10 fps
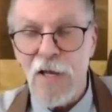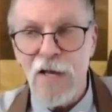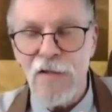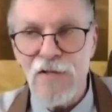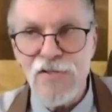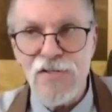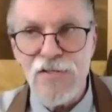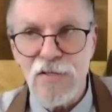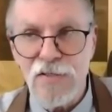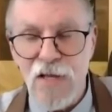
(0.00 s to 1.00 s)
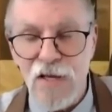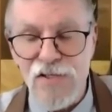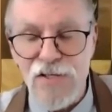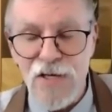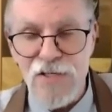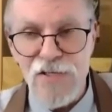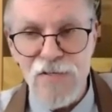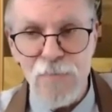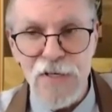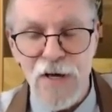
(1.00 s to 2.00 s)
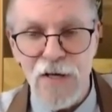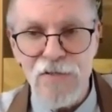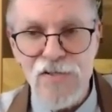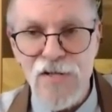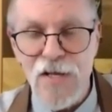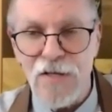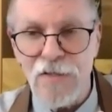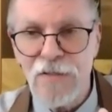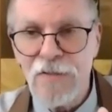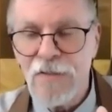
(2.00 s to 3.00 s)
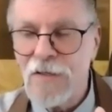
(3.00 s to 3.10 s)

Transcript: and this extends beyond Zen,